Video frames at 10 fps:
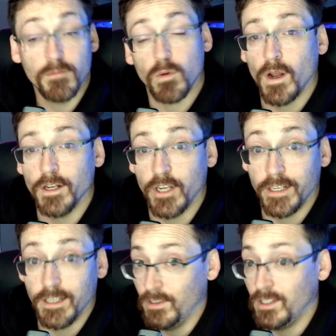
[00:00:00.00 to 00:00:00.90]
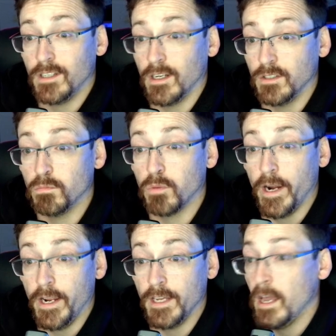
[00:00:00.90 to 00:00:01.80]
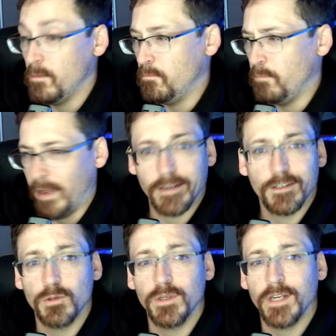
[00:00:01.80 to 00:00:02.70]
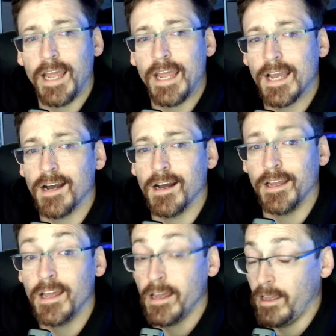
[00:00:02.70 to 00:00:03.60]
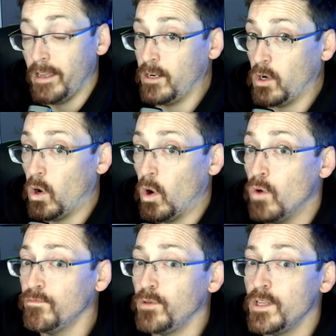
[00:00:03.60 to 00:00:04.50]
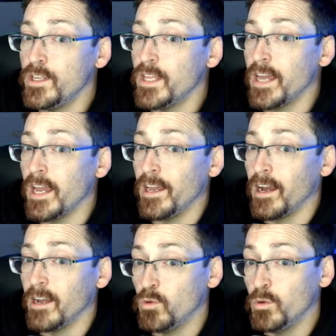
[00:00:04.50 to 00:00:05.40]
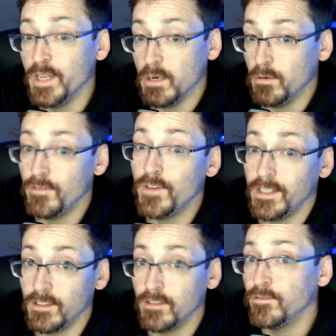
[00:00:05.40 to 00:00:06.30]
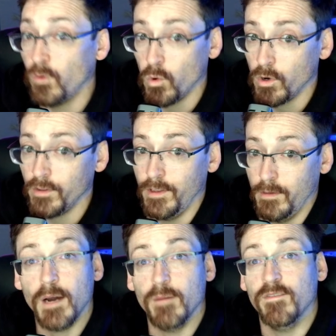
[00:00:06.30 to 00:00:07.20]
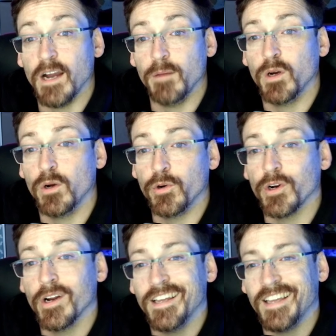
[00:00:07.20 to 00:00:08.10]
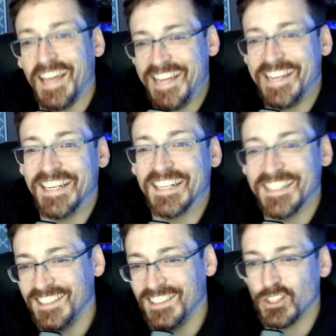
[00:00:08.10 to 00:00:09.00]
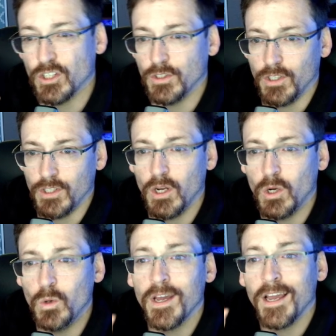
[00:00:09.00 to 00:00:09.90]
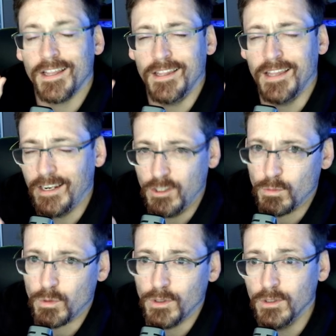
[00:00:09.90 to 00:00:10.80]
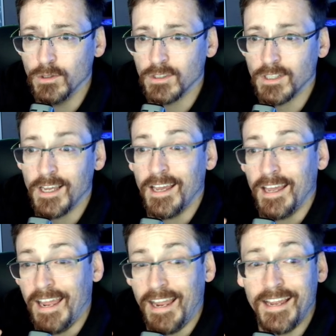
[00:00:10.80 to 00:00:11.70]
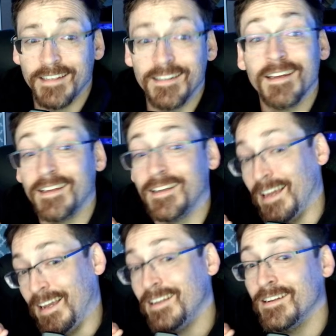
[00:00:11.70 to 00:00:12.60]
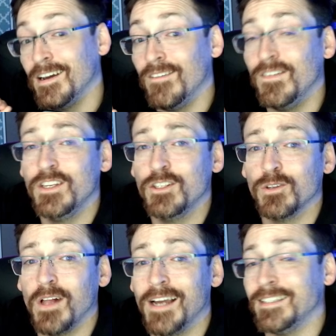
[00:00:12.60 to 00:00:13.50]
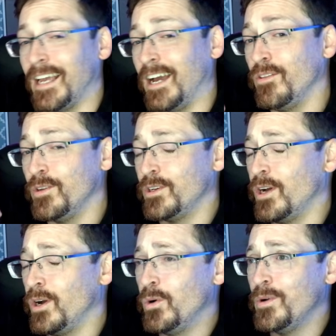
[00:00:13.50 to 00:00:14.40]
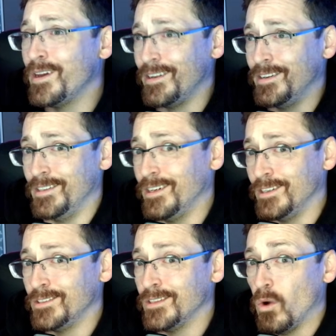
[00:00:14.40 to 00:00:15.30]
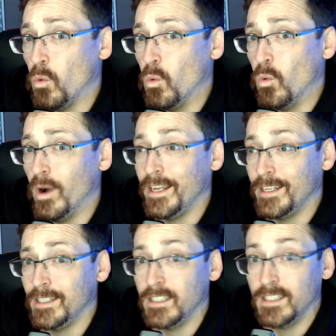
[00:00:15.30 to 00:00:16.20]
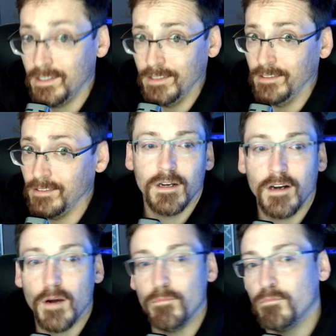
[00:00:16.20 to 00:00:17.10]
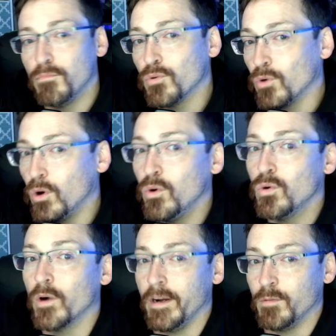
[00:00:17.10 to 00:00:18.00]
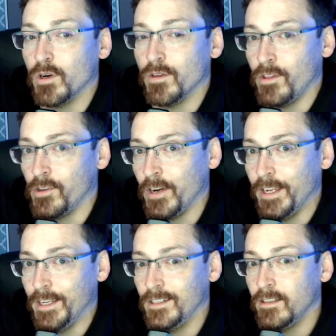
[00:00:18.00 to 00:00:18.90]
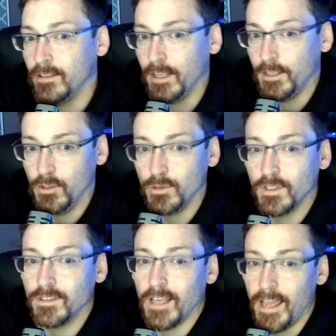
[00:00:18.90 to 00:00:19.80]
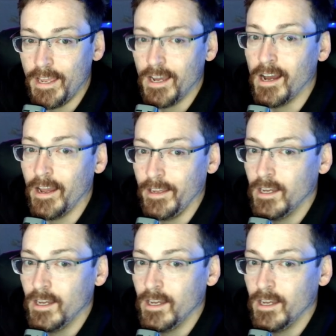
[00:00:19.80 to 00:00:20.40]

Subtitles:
project, if it does break, back to an AI, and hopefully the AI will be able to fix it for them. A vibe coder cannot discern the code that is produced and cannot visualize how the code does what it does. A programmer, on the other hand, that uses AI